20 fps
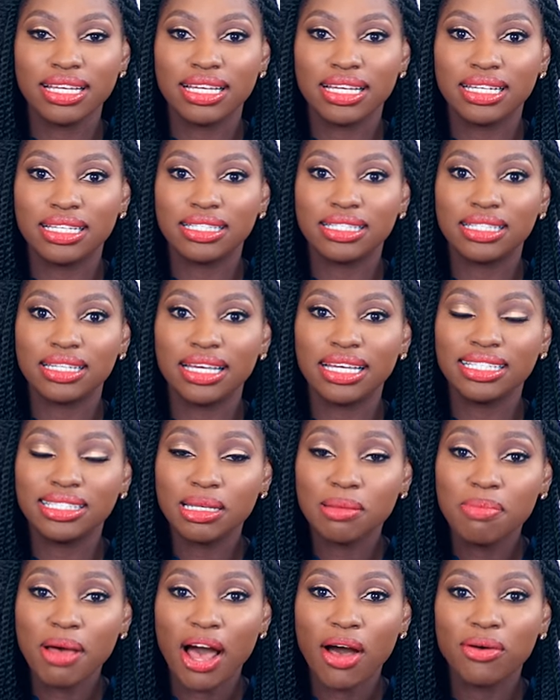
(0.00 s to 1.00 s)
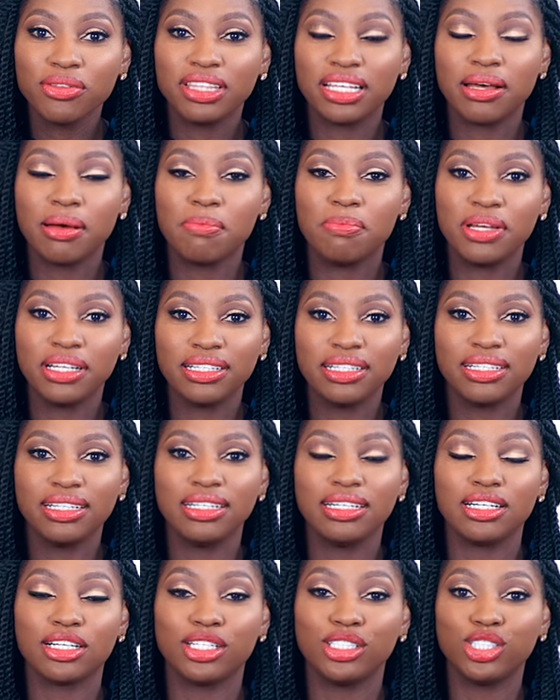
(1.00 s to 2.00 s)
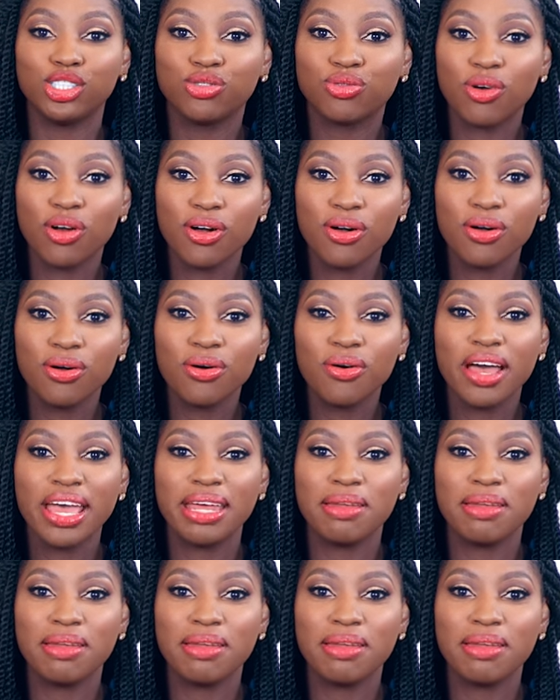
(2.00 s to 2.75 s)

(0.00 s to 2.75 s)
is it's about the ability to control